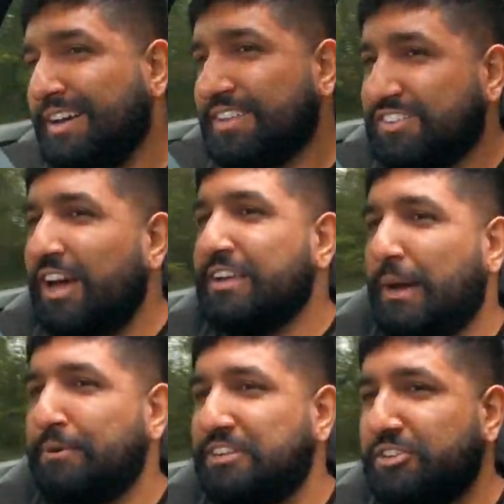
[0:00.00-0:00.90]
slightly
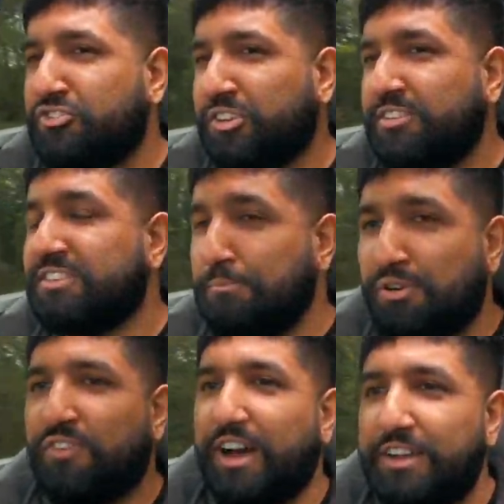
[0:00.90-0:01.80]
damp conditions, and
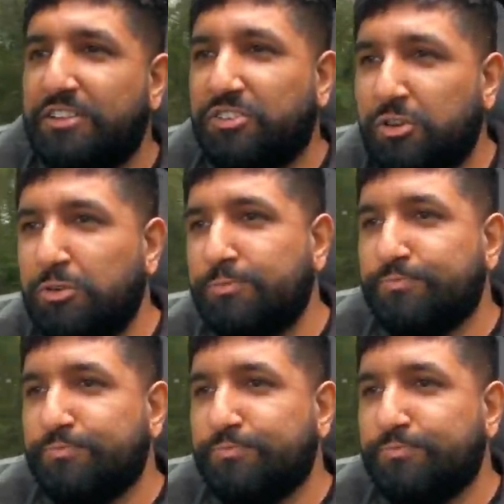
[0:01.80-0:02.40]
provided you